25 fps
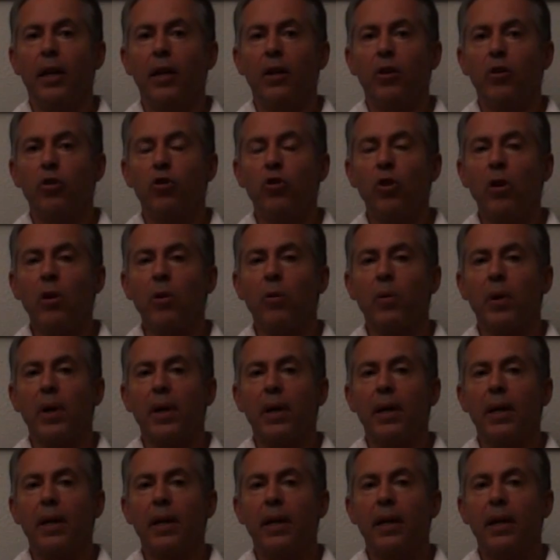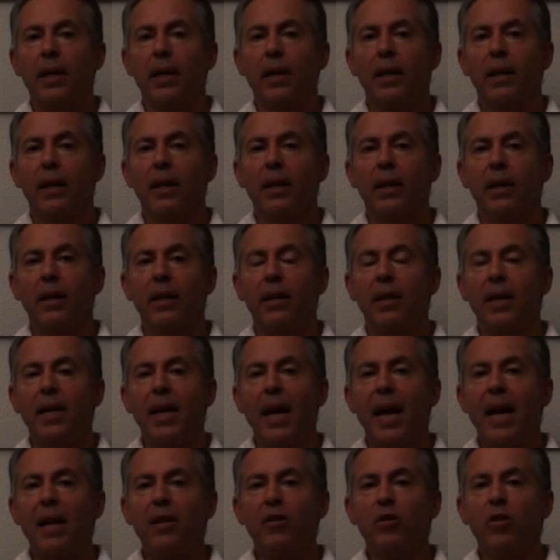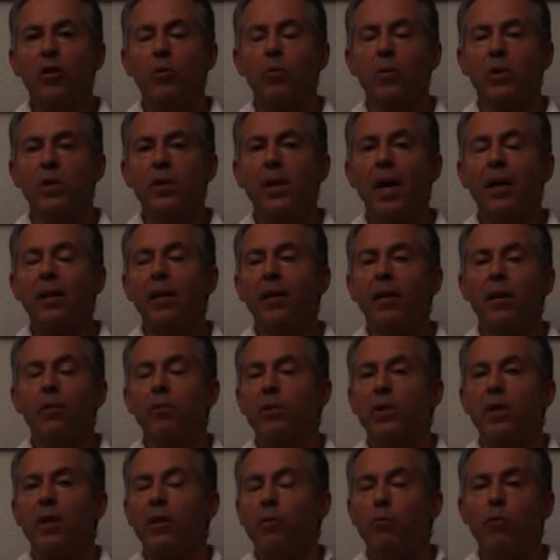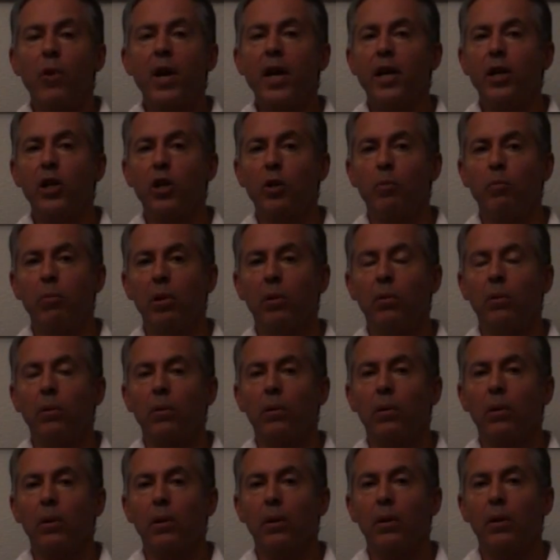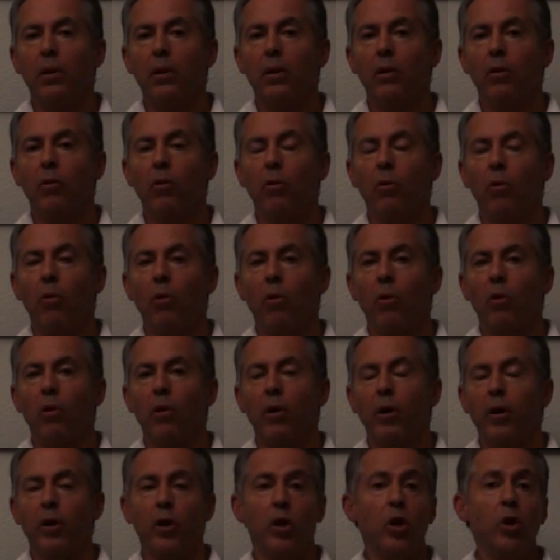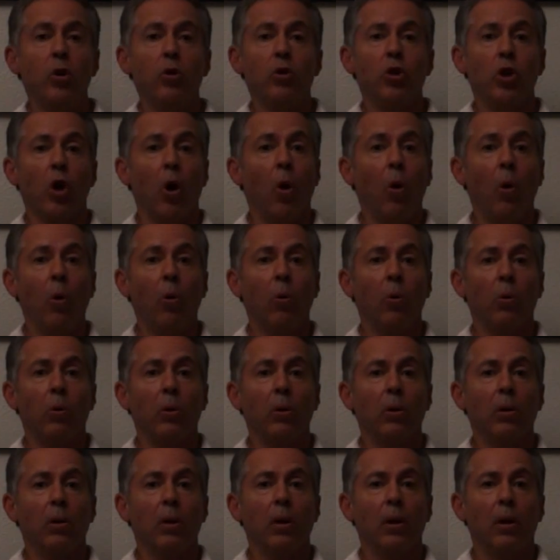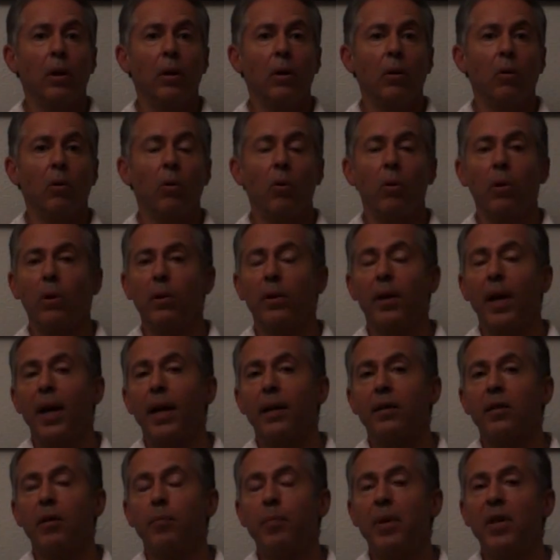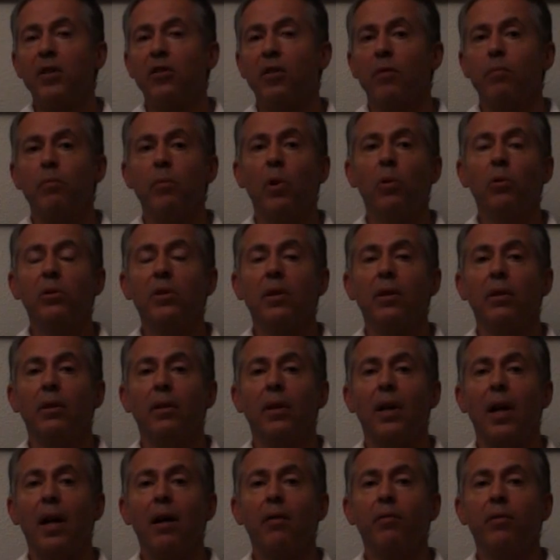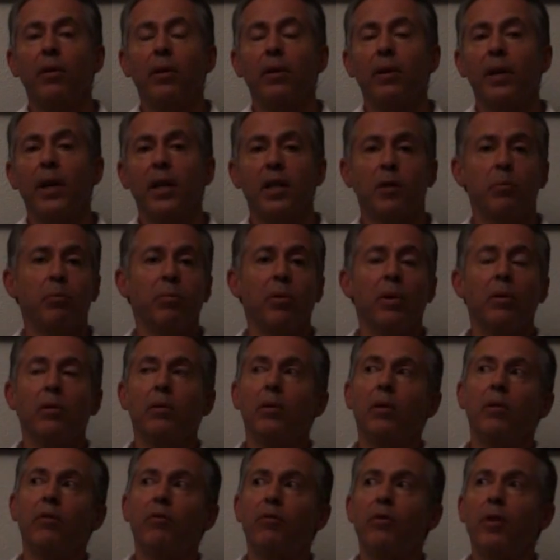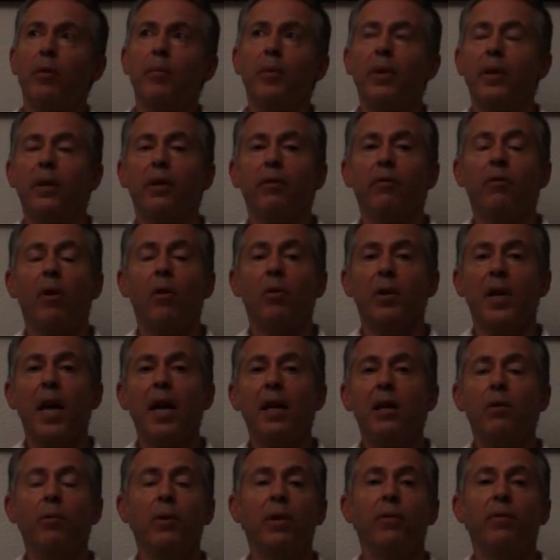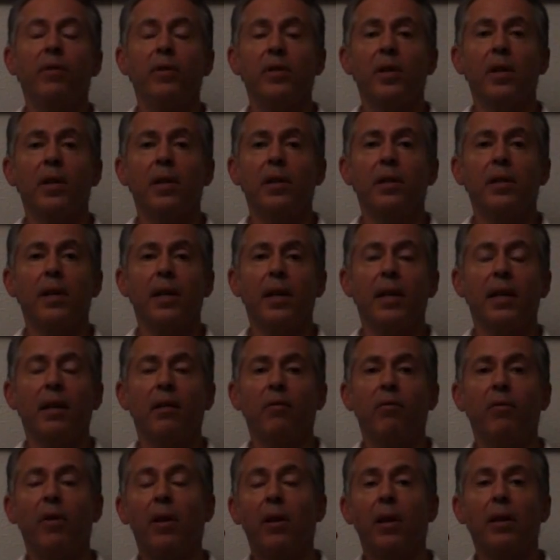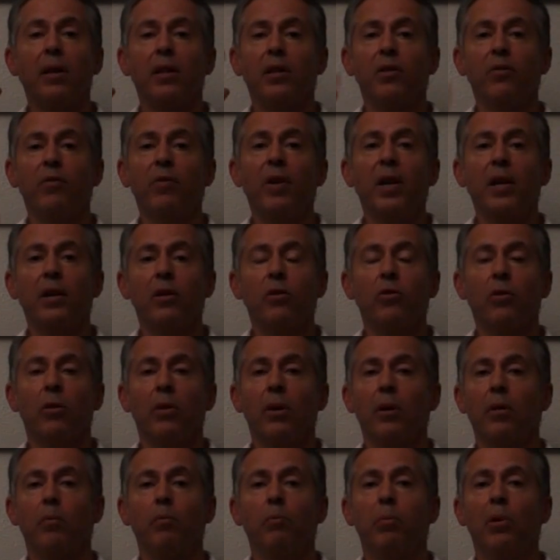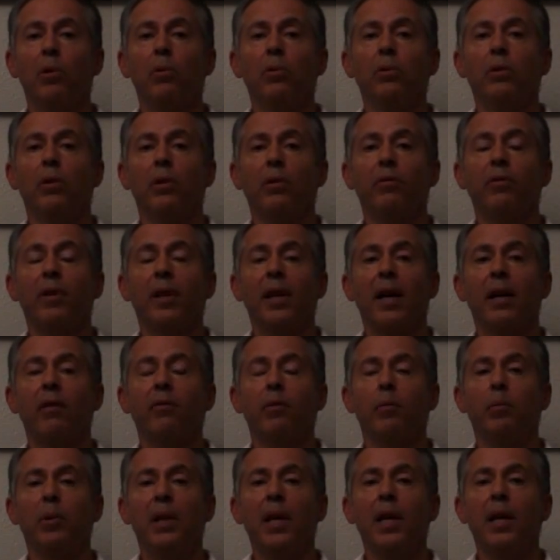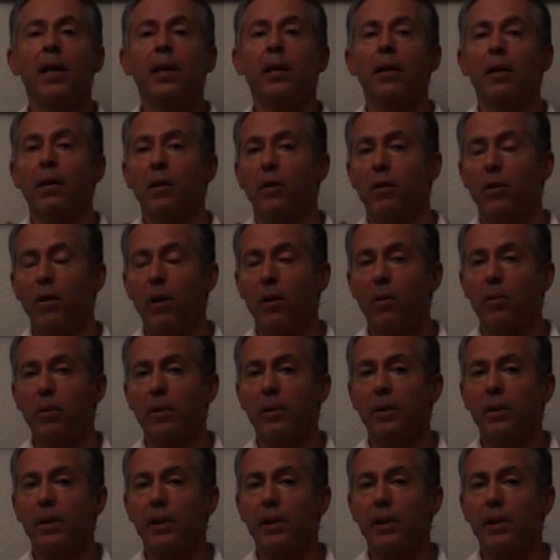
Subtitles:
So, the answer was not that there was an enraged bull, or a huge hole, or that a piece of molten lava exploded from a volcano in the vicinity and fell on his face, or that a boulder fell out of a plane. No.